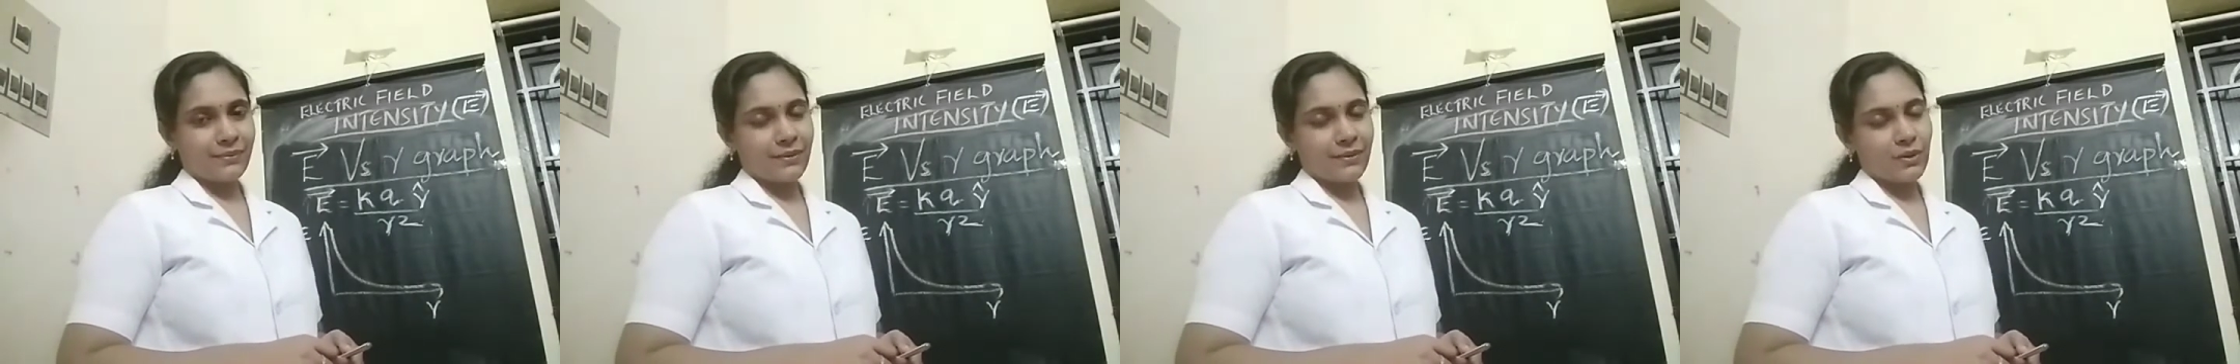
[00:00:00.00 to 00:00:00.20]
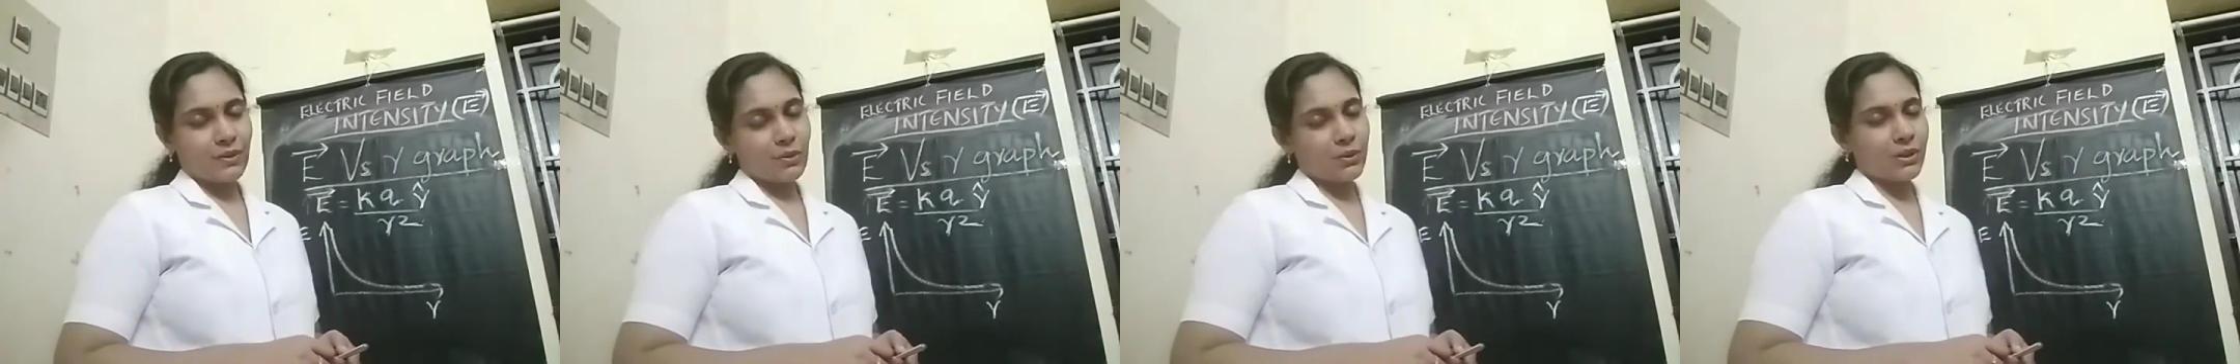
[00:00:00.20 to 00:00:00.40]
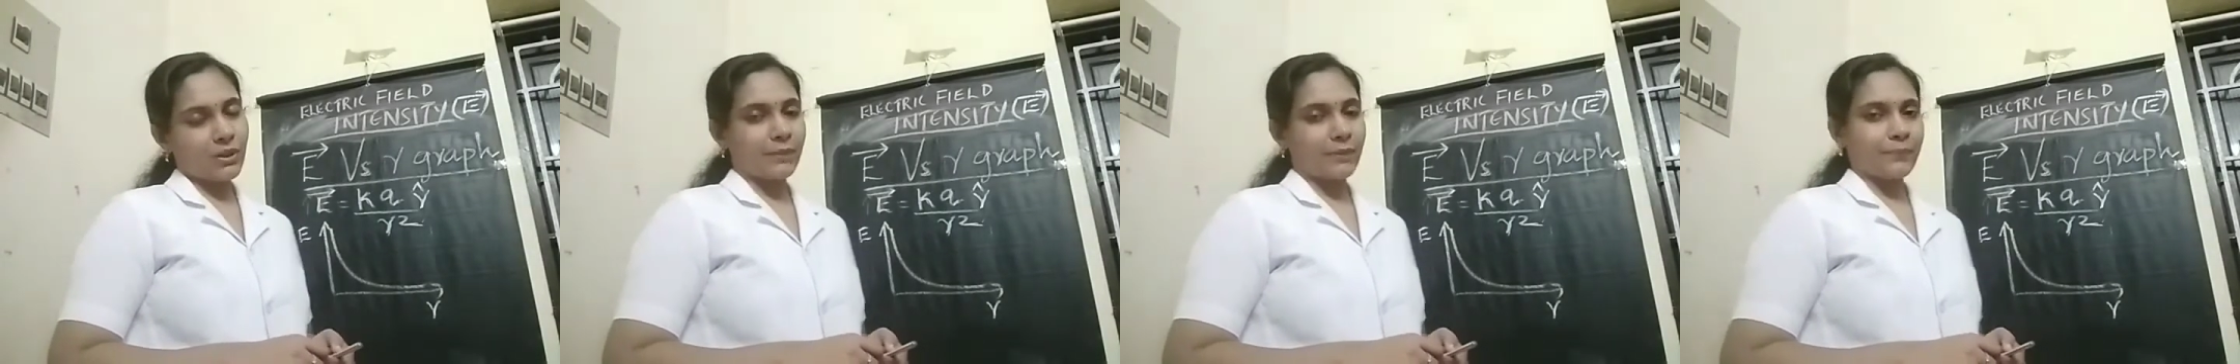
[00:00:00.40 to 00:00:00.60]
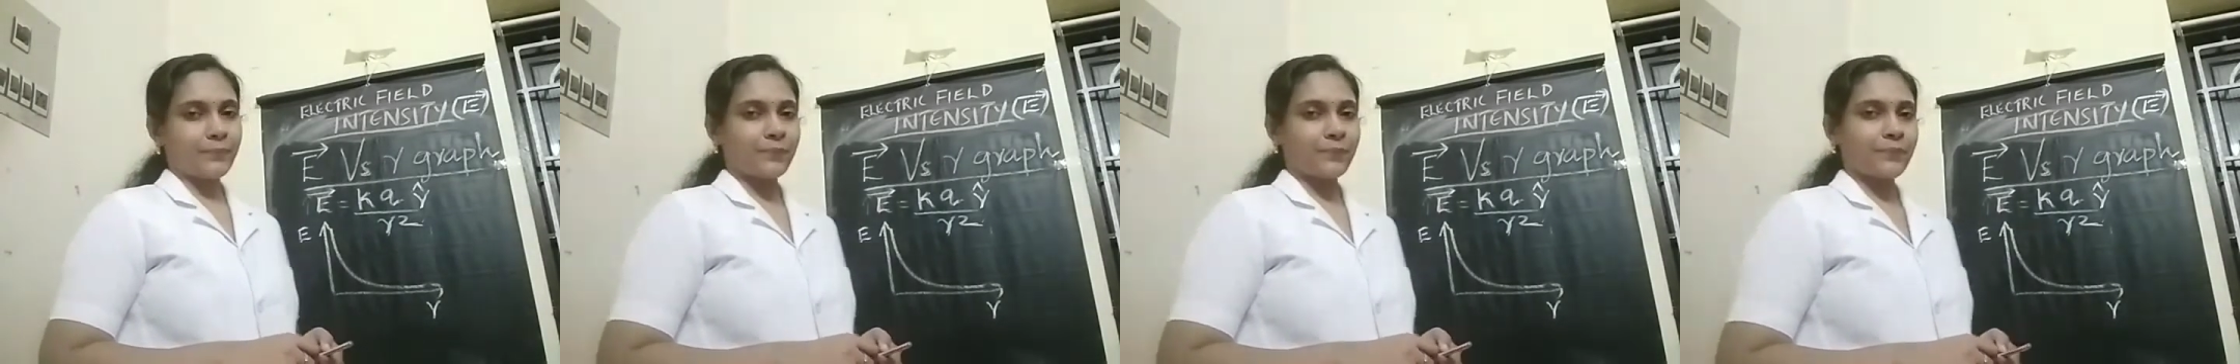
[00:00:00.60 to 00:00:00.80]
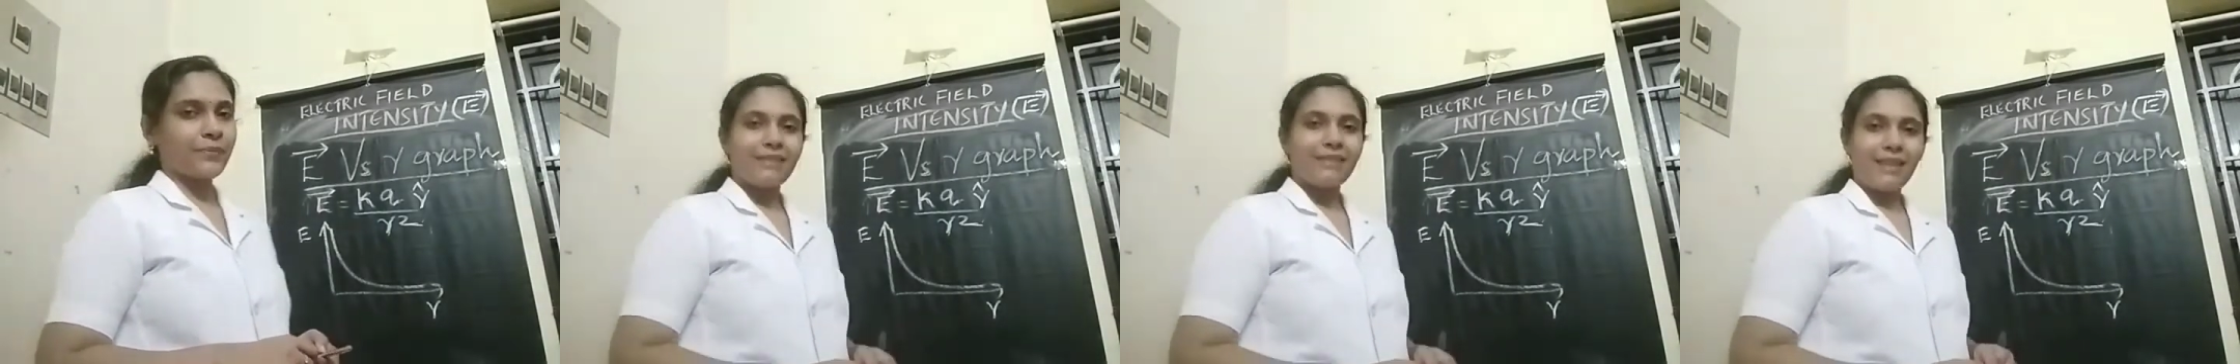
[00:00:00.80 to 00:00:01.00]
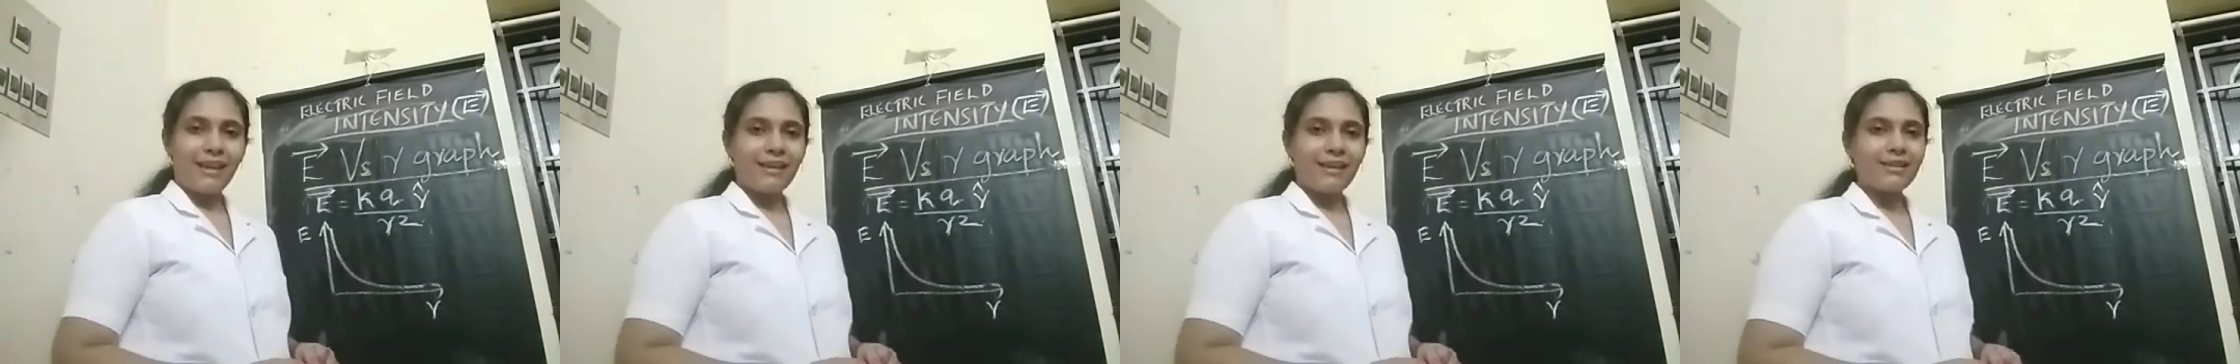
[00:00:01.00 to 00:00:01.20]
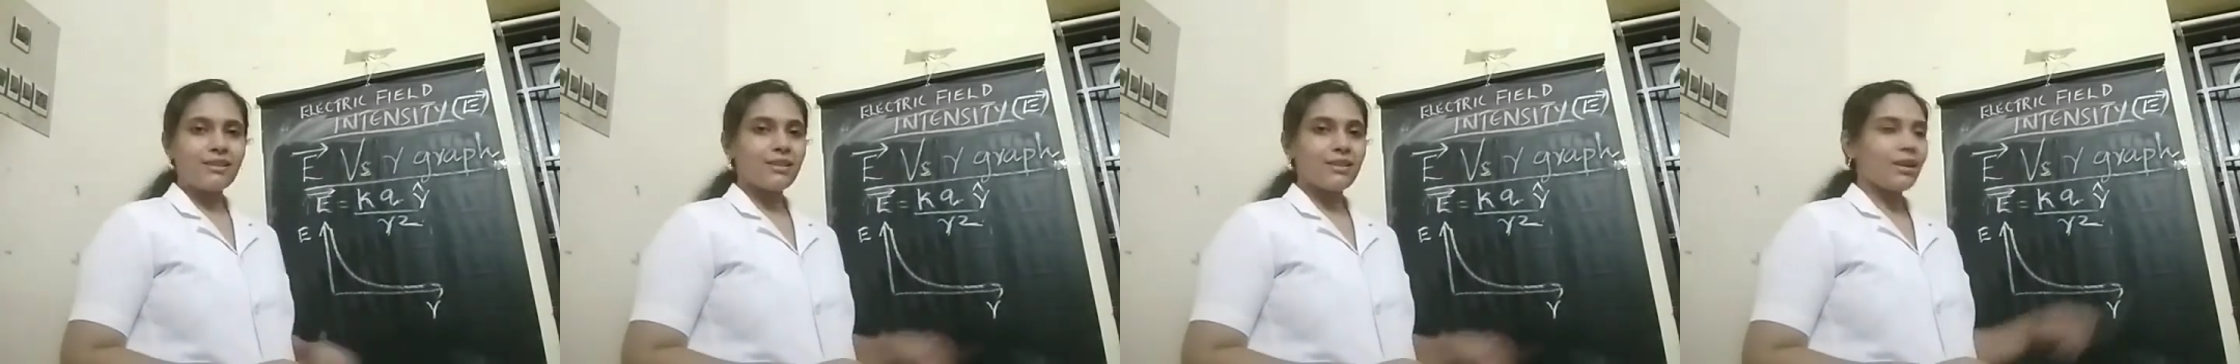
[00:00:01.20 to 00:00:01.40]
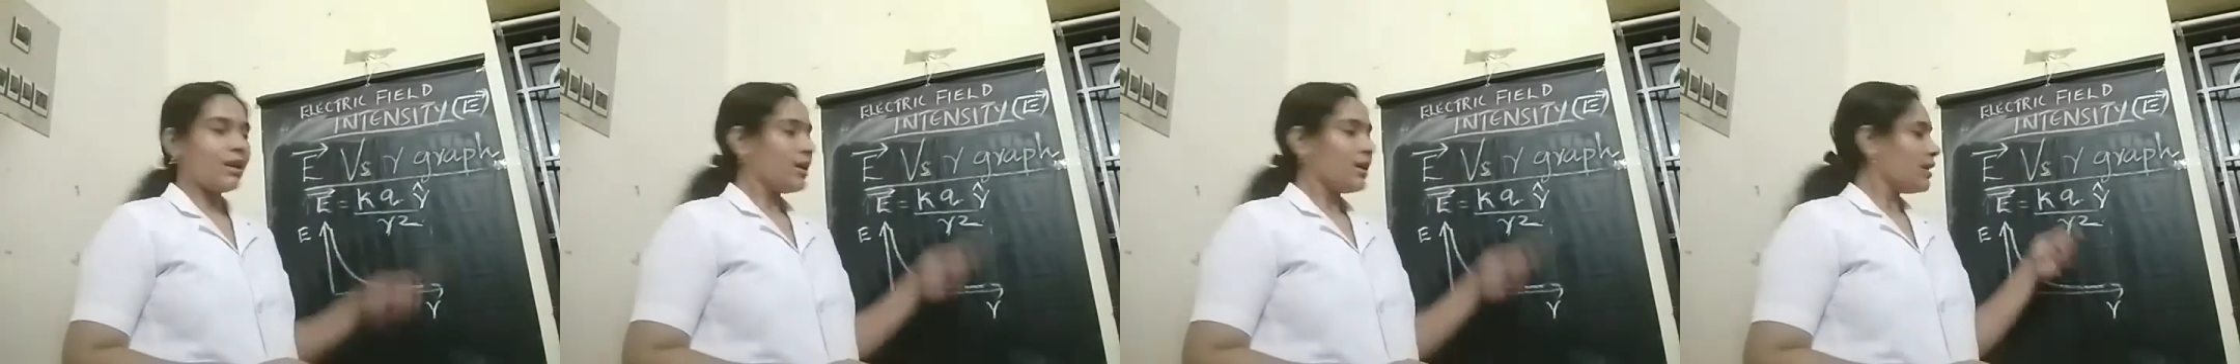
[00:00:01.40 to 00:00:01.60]
Okay.
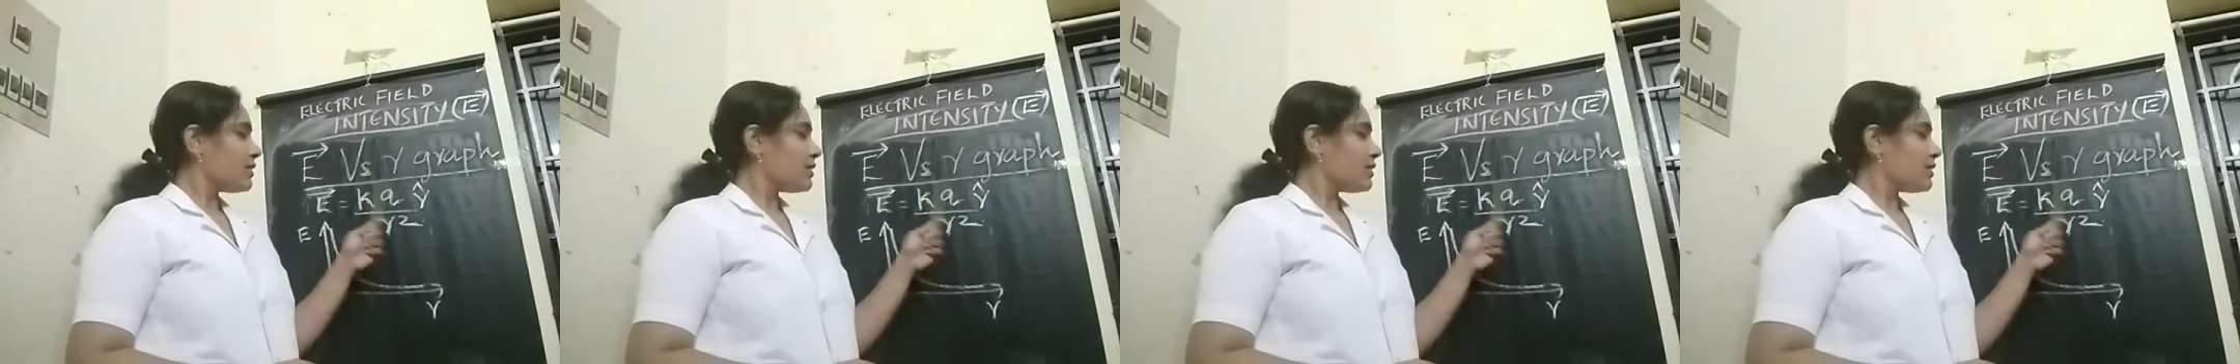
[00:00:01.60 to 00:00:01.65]
Next,